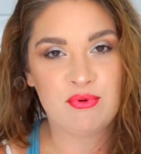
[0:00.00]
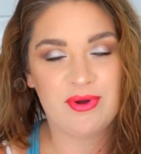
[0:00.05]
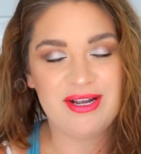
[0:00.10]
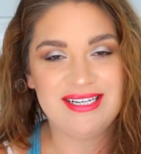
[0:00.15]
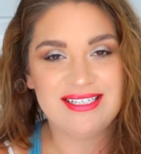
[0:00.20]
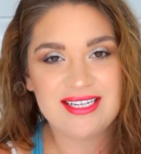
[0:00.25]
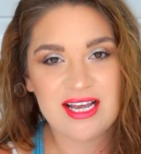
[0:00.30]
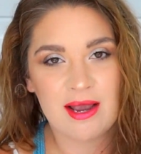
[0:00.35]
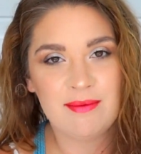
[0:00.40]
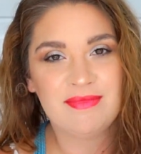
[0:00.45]

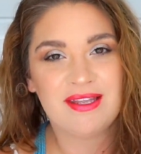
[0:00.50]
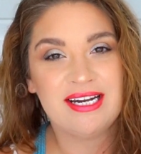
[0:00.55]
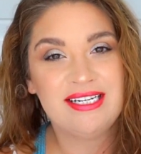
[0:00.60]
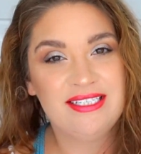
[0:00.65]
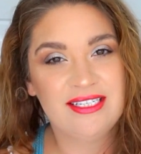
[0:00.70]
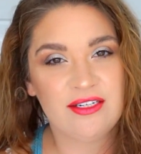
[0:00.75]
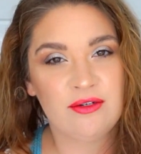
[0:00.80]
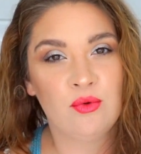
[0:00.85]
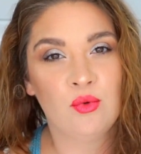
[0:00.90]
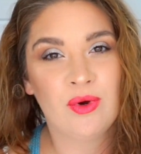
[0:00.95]
point in time that I
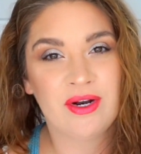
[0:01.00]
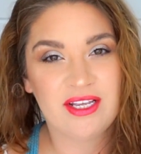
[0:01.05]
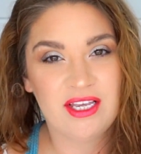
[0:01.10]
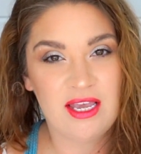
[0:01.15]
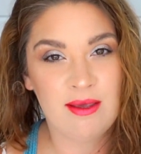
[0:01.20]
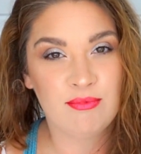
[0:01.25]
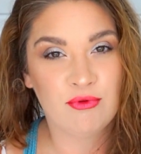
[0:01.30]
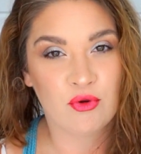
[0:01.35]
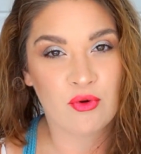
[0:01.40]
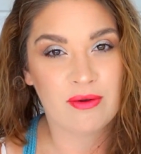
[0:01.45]
didn't want to
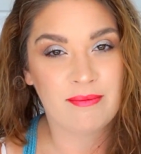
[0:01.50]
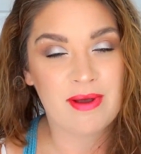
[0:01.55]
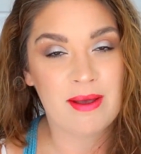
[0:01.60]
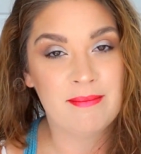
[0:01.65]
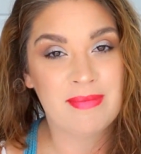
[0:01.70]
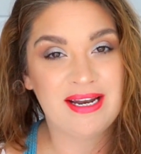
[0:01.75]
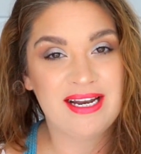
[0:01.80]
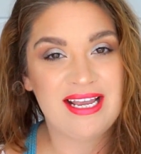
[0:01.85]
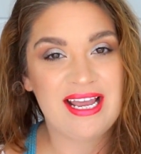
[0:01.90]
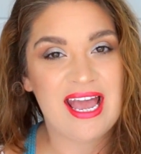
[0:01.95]
keep throwing my
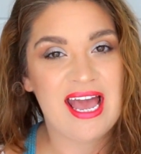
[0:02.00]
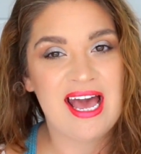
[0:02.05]
money